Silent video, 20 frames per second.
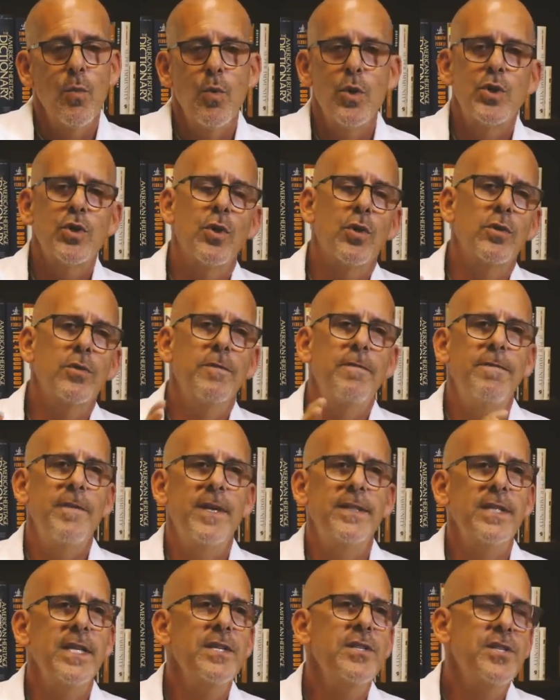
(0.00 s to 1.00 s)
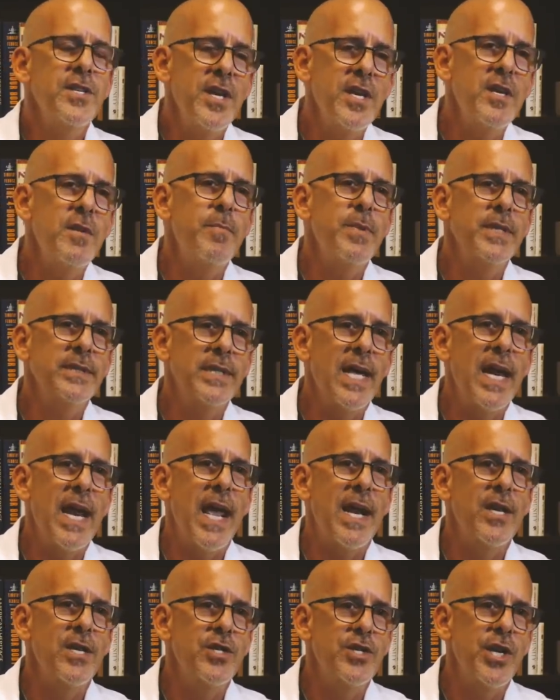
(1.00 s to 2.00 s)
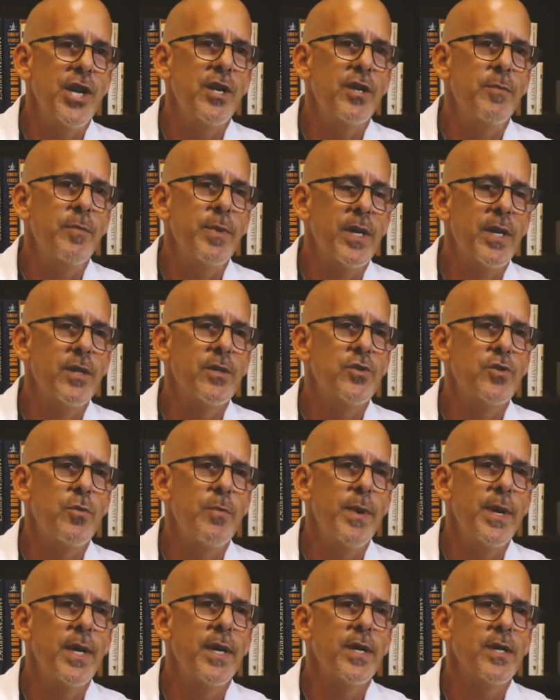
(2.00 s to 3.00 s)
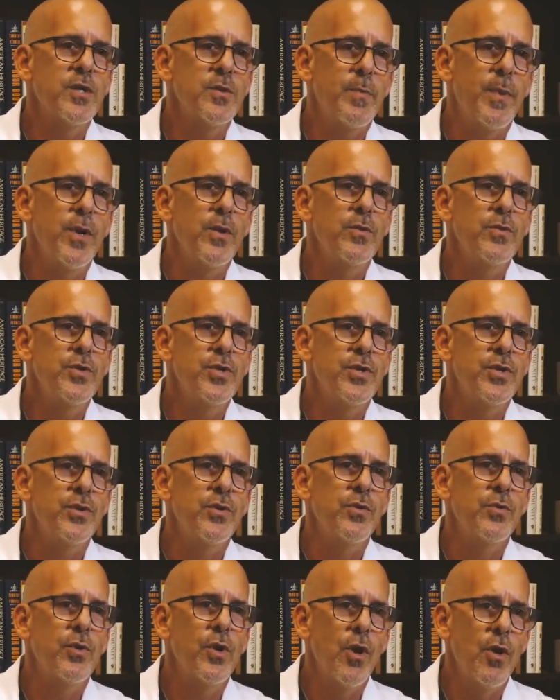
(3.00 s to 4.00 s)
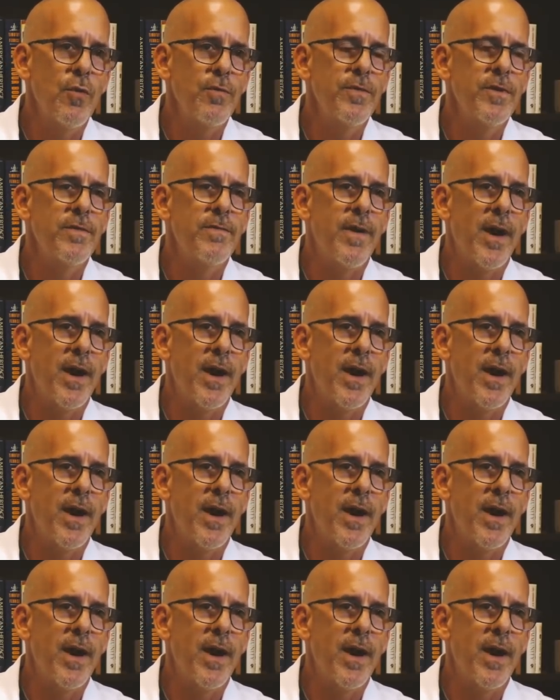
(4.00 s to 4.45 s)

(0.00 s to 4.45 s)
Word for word: we're told felons need to be let out of jail because they're being exposed to COVID